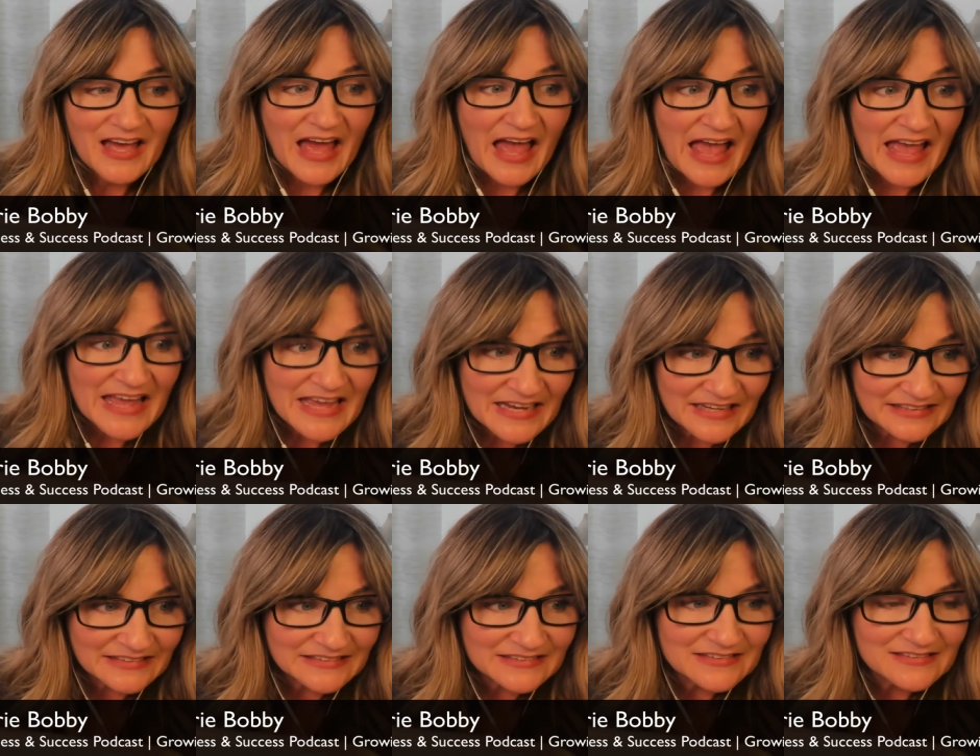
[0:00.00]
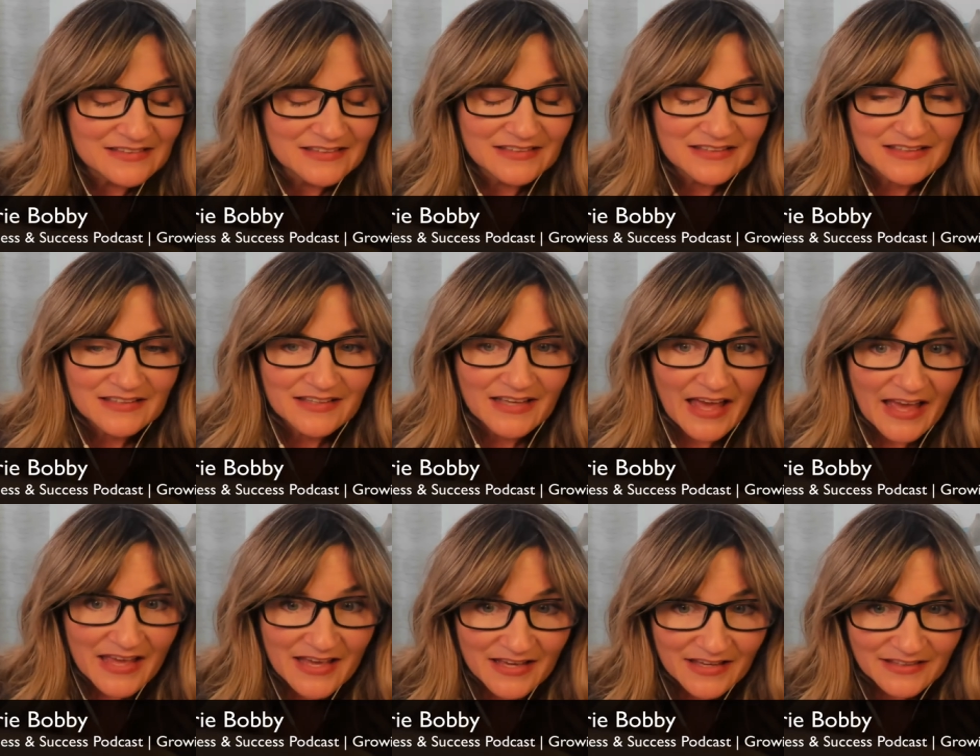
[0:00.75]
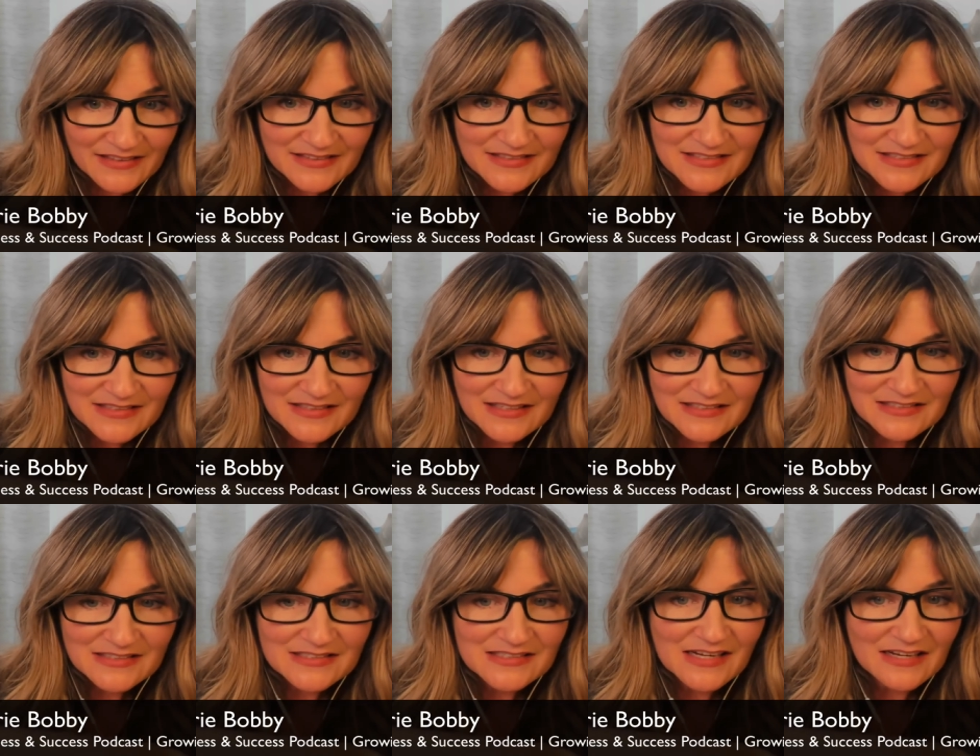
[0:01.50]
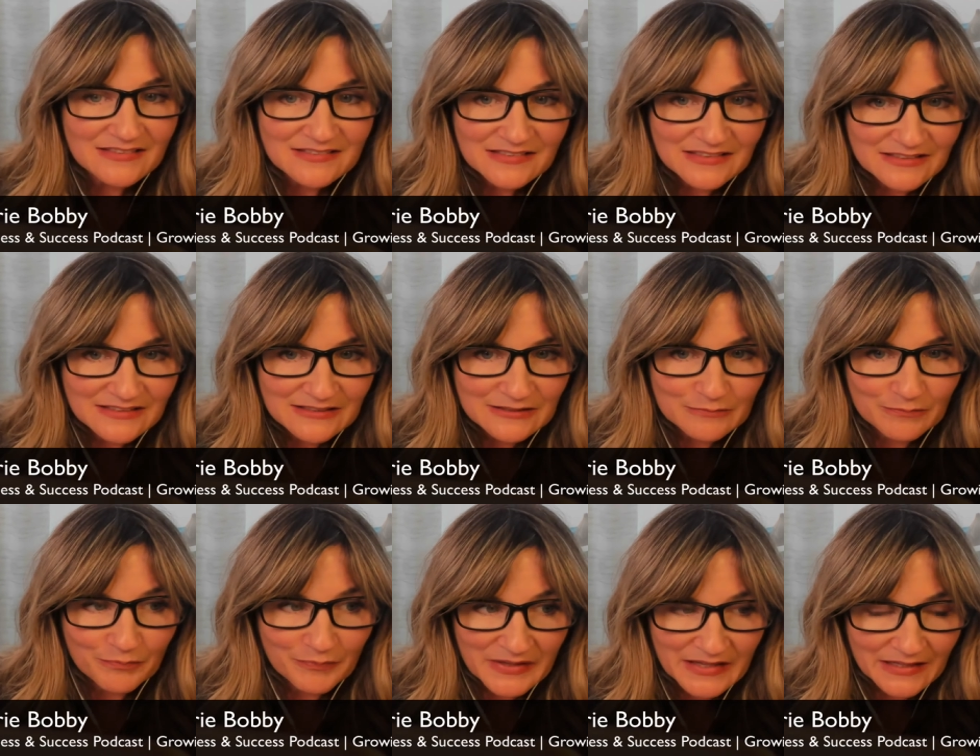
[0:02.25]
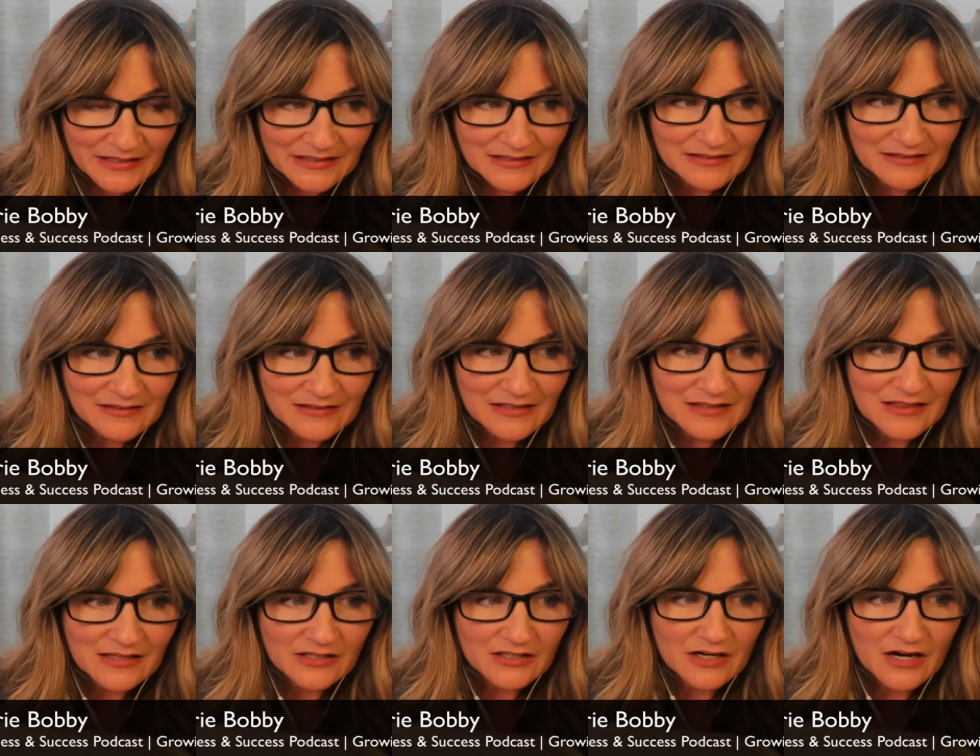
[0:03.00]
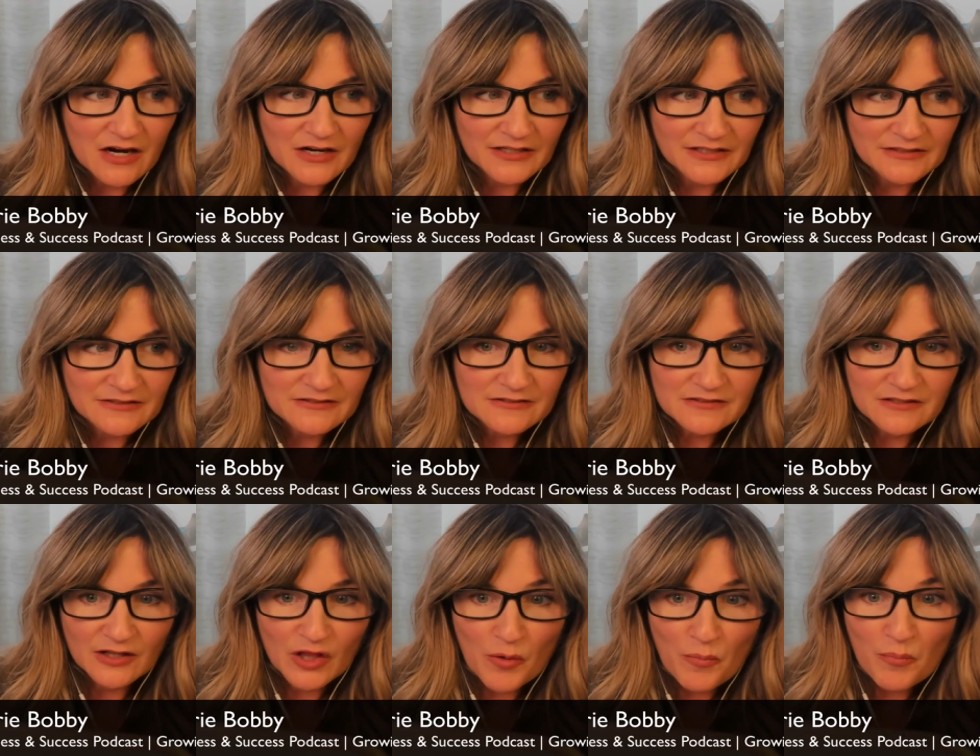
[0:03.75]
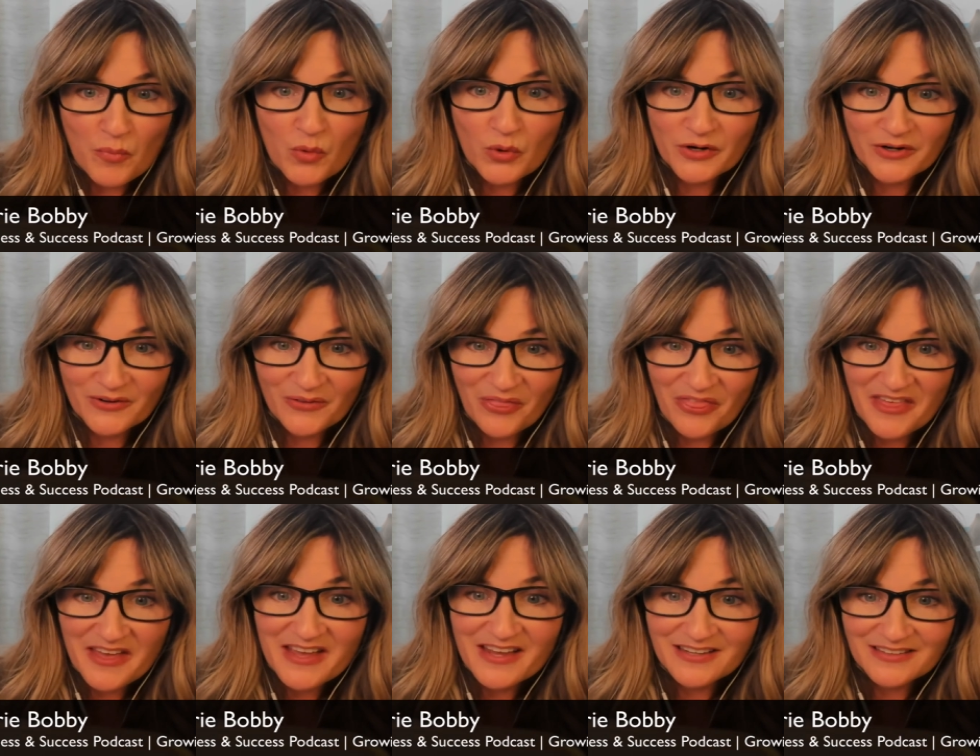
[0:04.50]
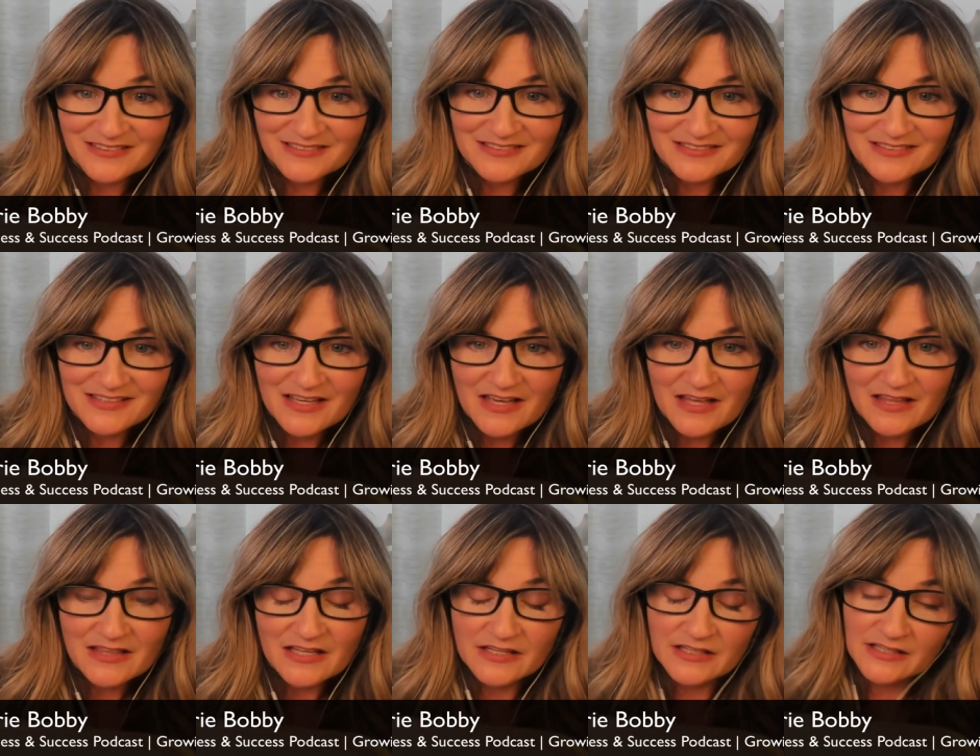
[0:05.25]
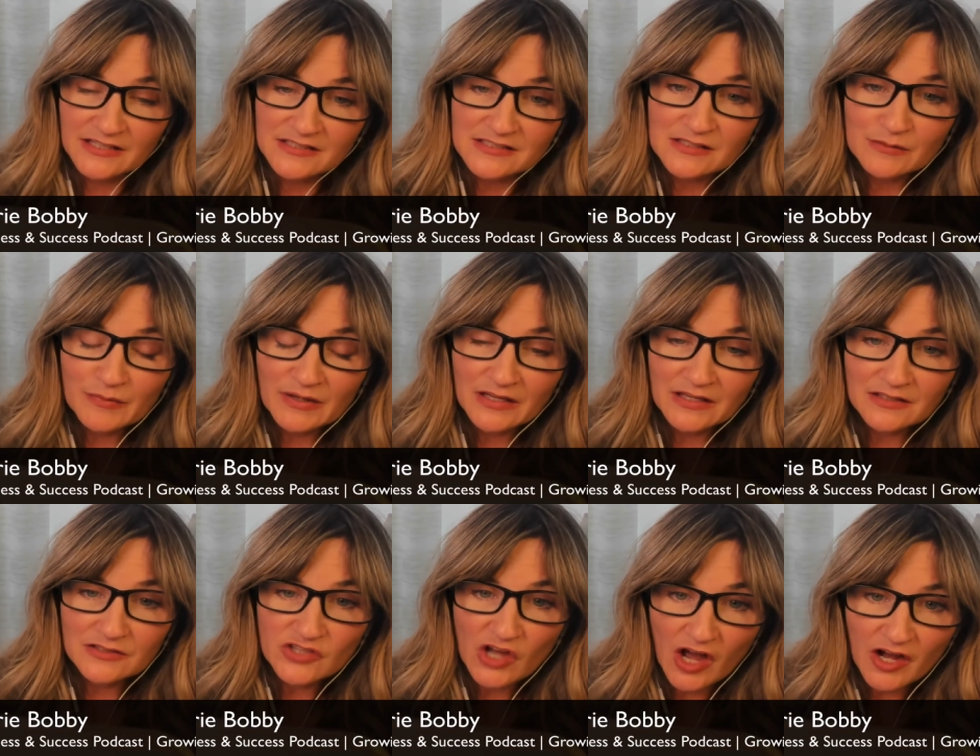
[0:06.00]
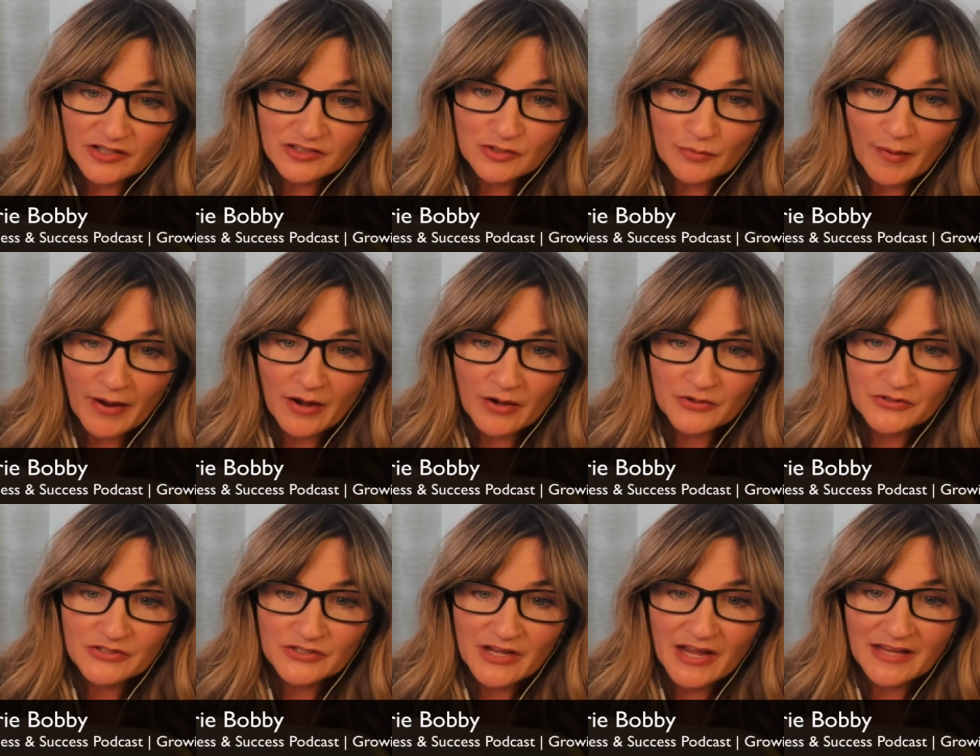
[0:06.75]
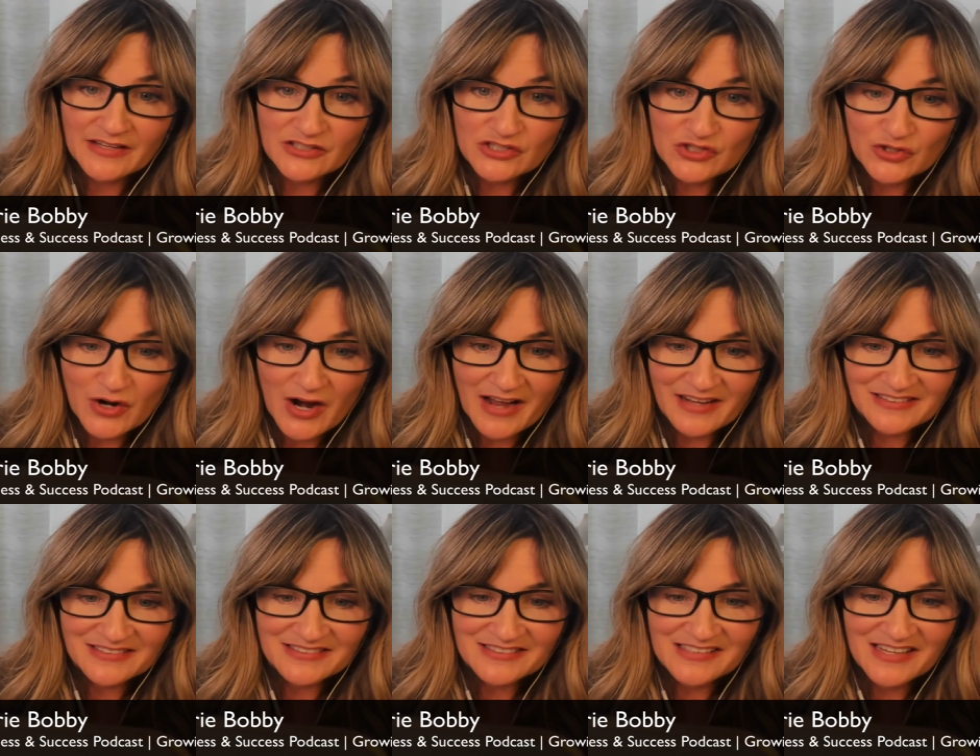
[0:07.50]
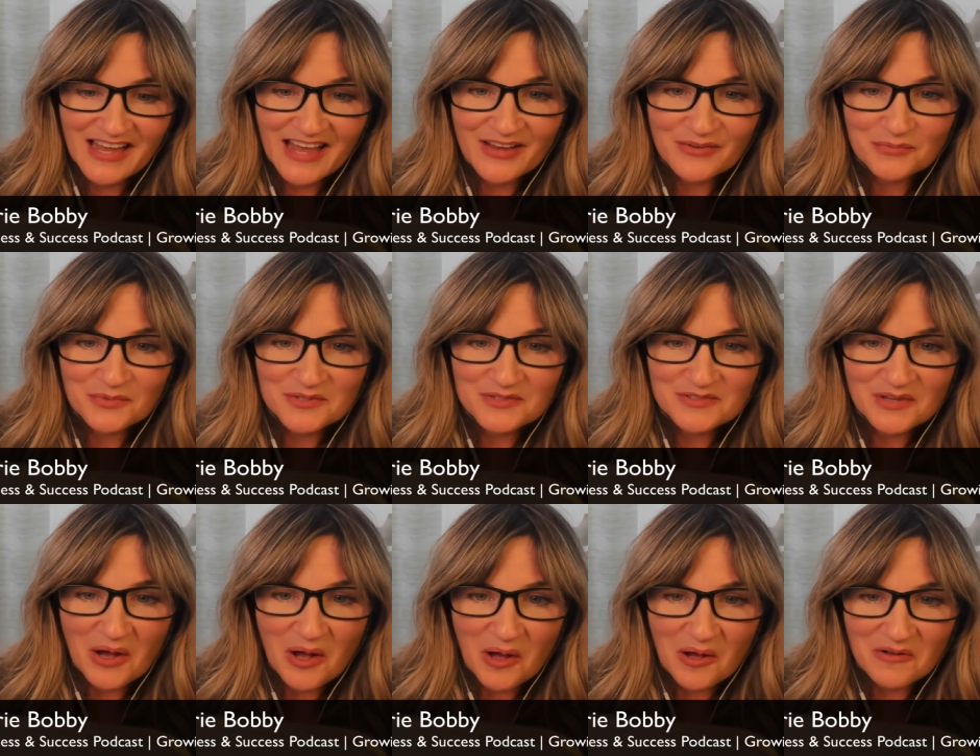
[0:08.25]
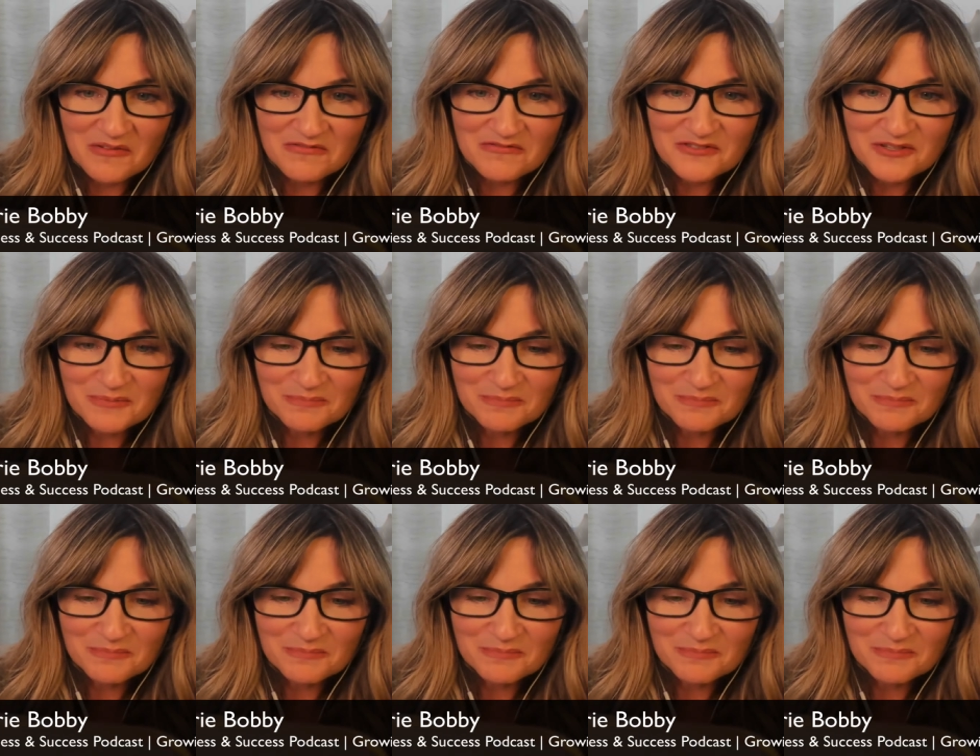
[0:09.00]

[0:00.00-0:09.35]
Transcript: And And that doesn't mean that there aren't still important things that need to be talked about and addressed and resolved.